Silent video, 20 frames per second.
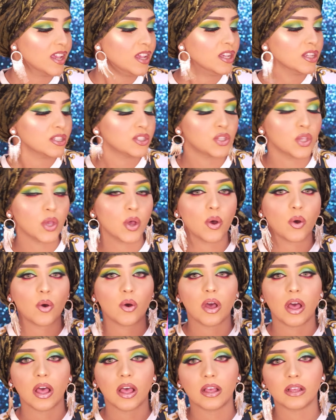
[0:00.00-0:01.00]

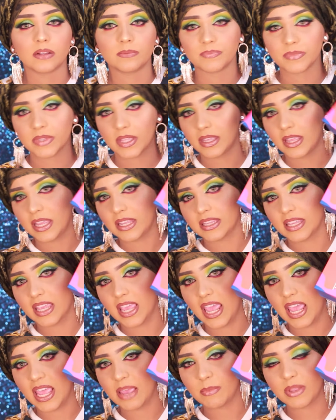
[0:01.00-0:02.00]
So it
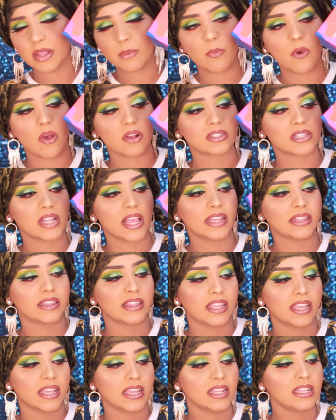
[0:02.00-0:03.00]
came in a box like
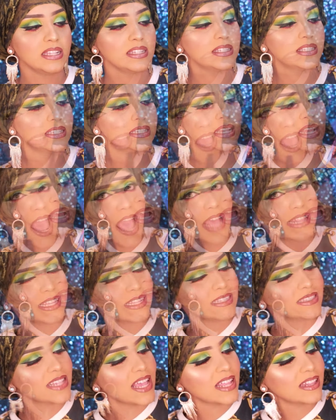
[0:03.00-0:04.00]
this, and
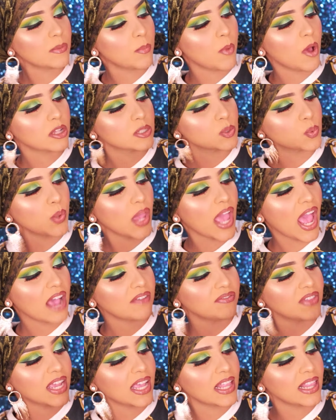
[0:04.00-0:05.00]
inside the box we
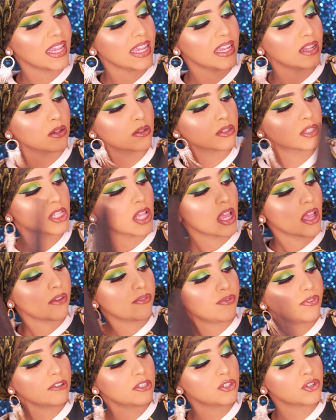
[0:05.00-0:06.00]
have the Kaleidos
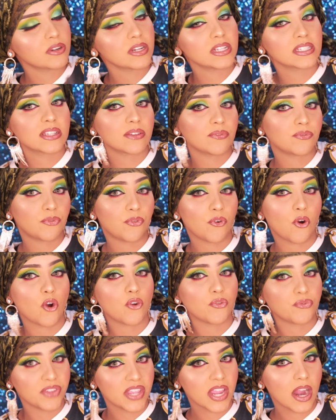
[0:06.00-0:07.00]
Futurism
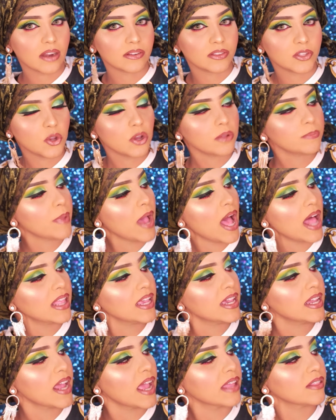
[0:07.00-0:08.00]
4 VR Neon
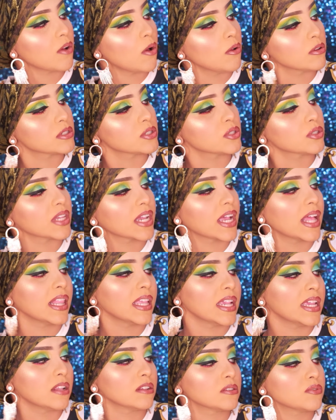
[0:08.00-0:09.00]
palette and also the
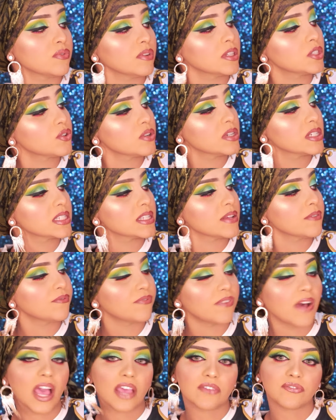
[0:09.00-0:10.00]
Kaleidos Futurism
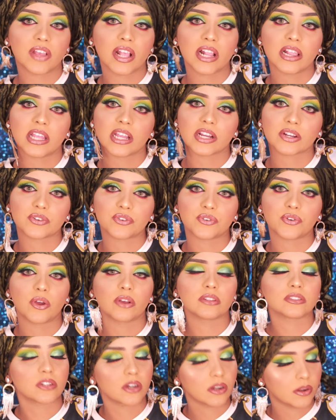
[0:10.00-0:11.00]
5
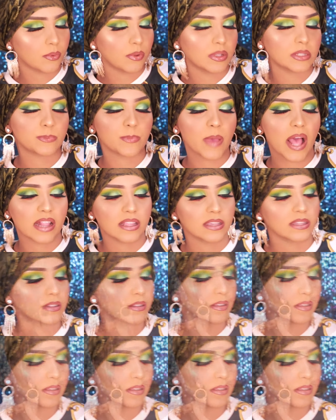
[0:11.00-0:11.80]
Electro Turquoise palette.